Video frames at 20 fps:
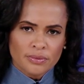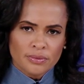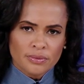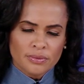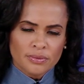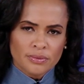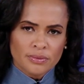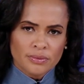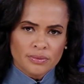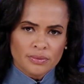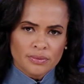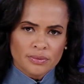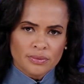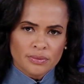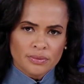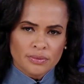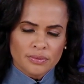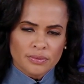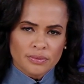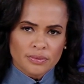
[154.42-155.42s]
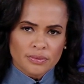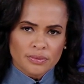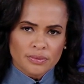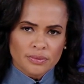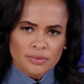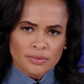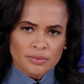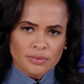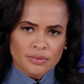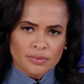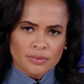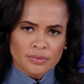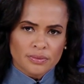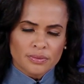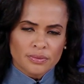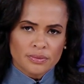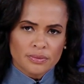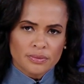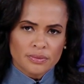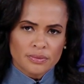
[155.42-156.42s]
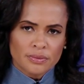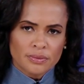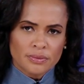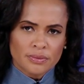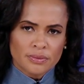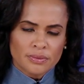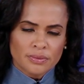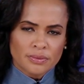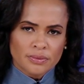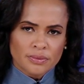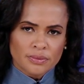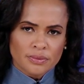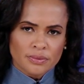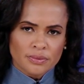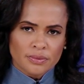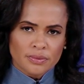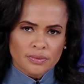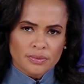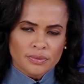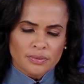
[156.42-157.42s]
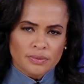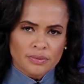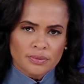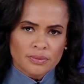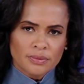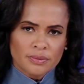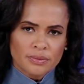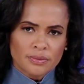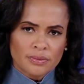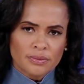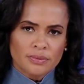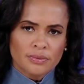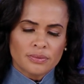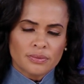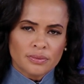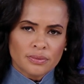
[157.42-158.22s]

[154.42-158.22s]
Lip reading: The person shown says nothing.